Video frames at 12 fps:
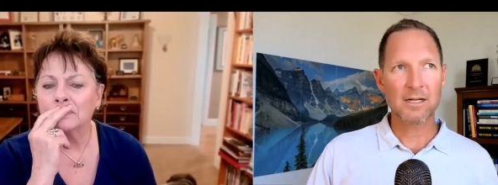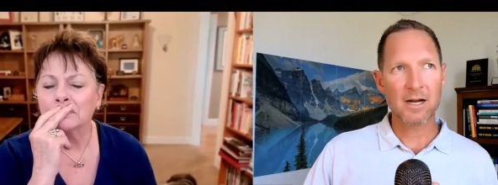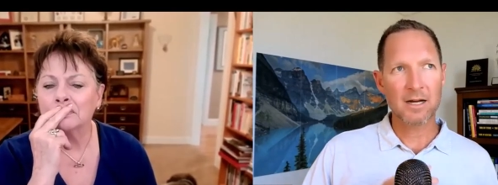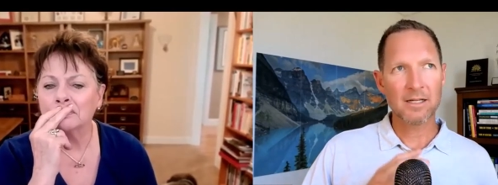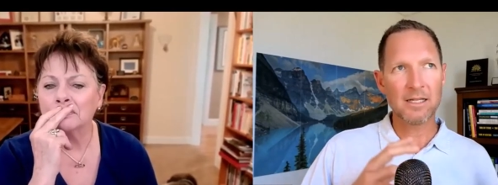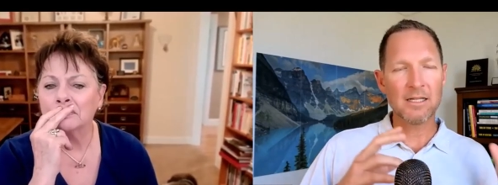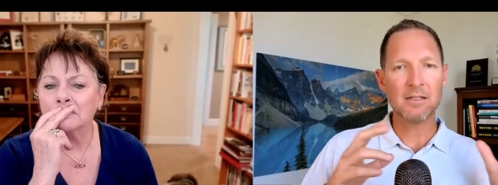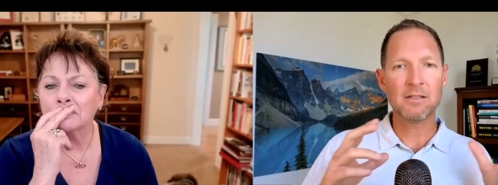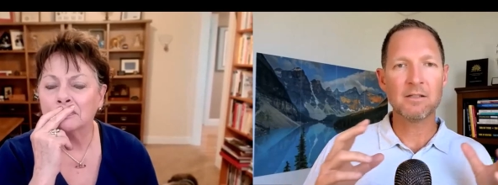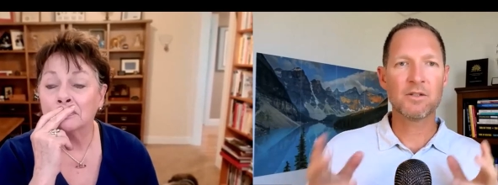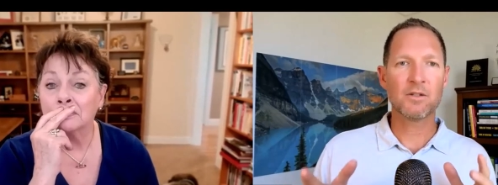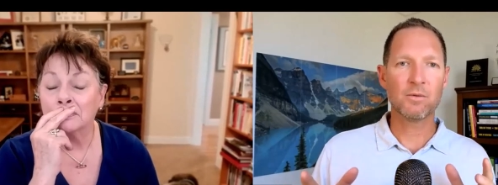Speaker 1: got
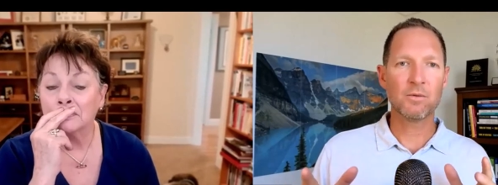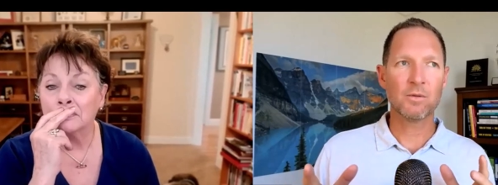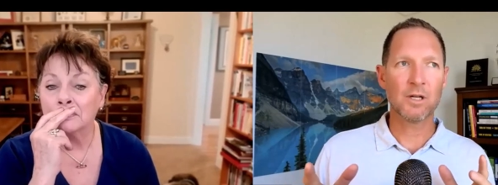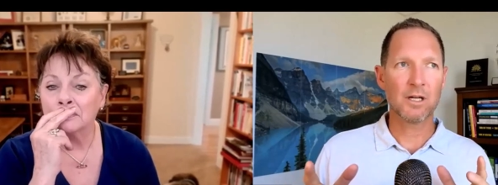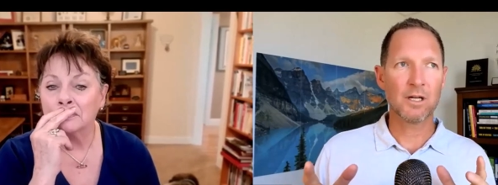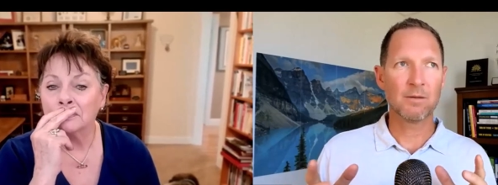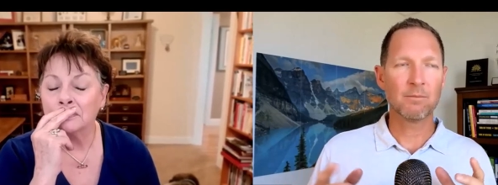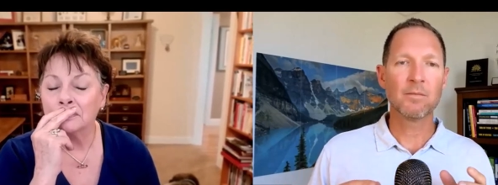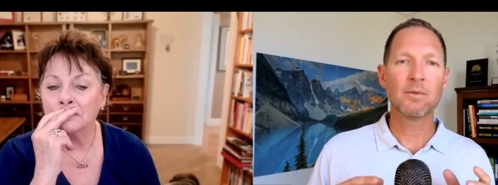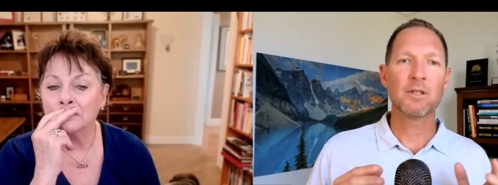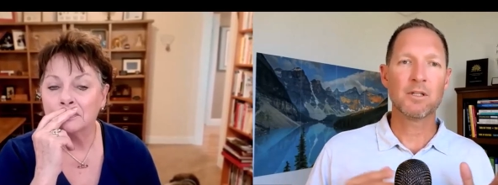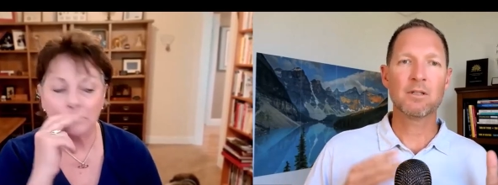into uh,
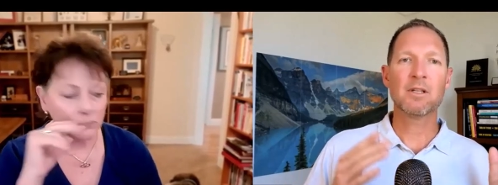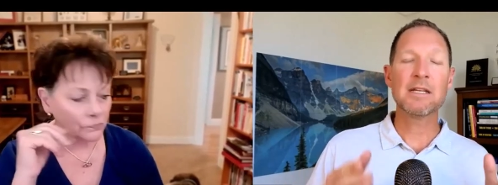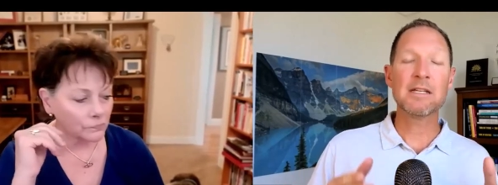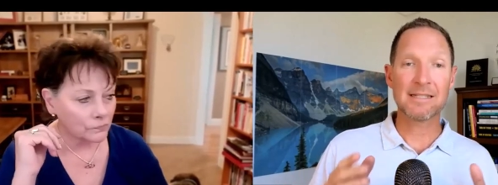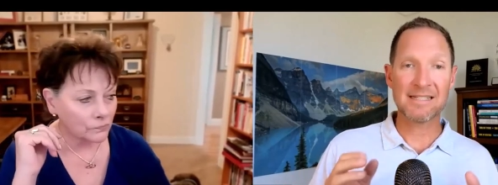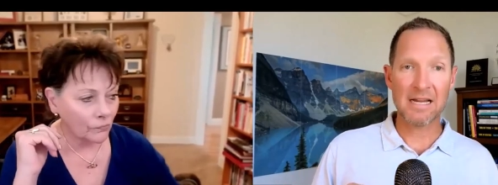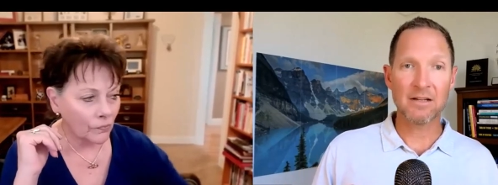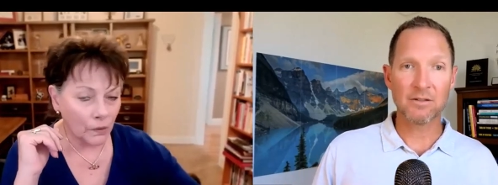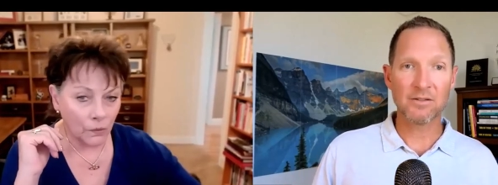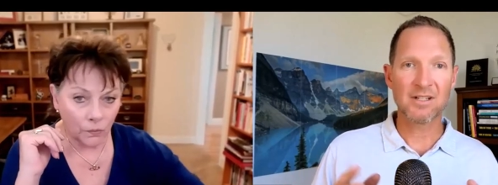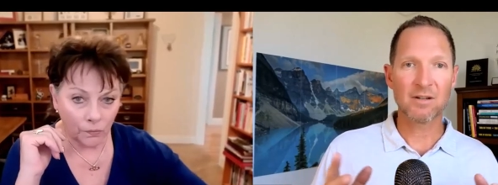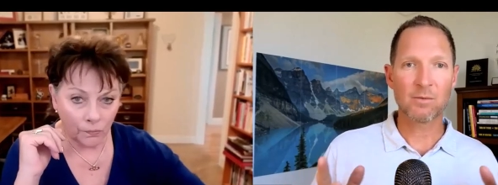into
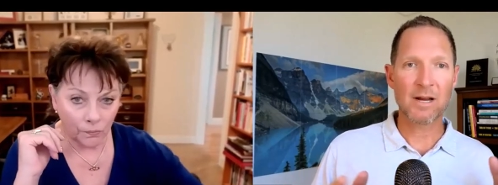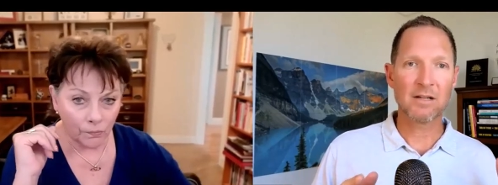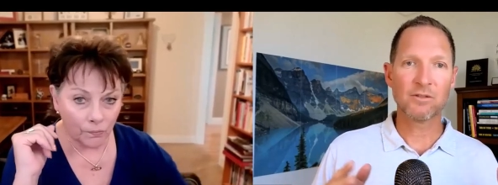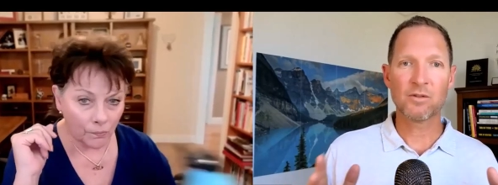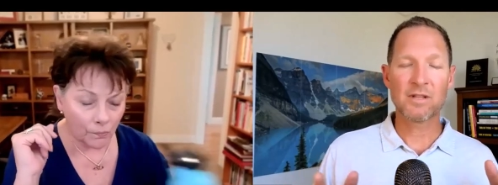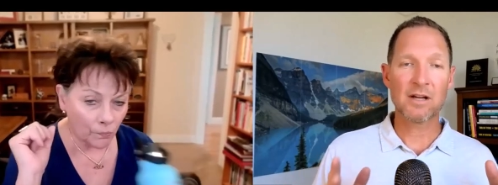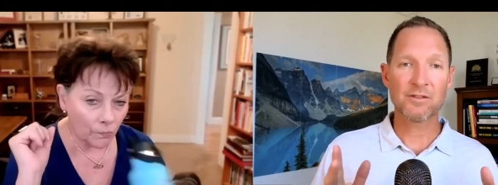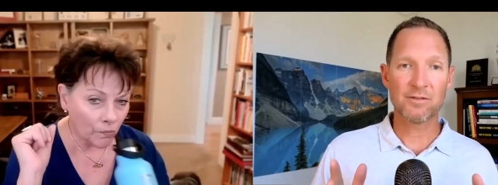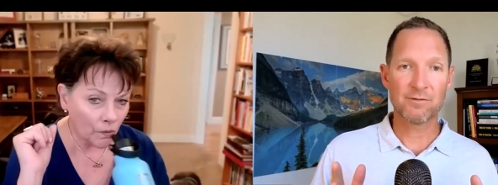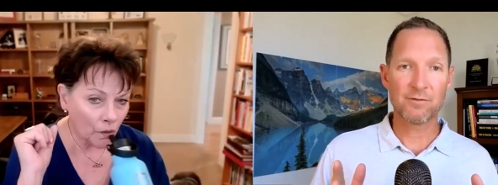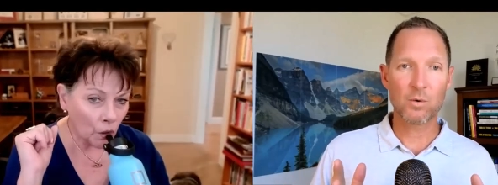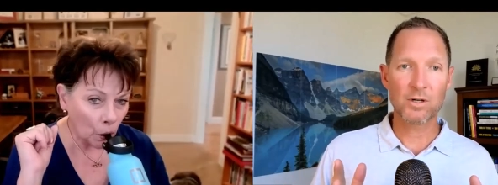sales around
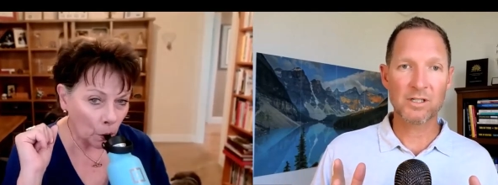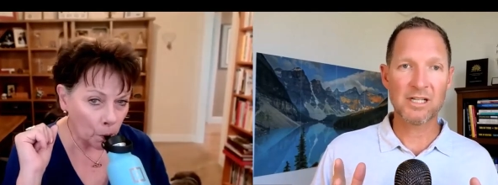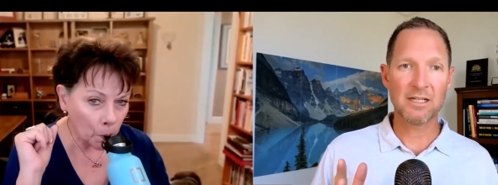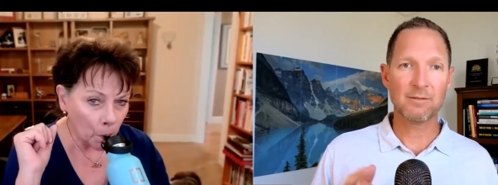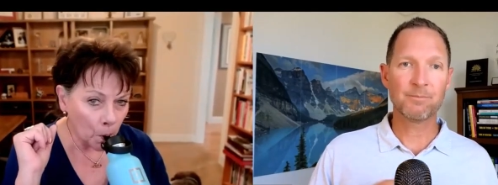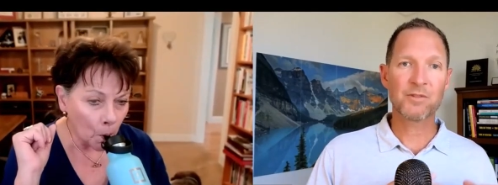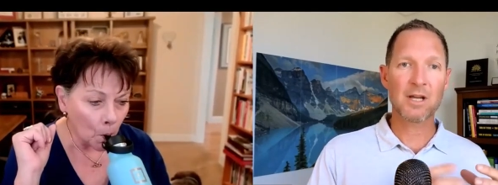2014,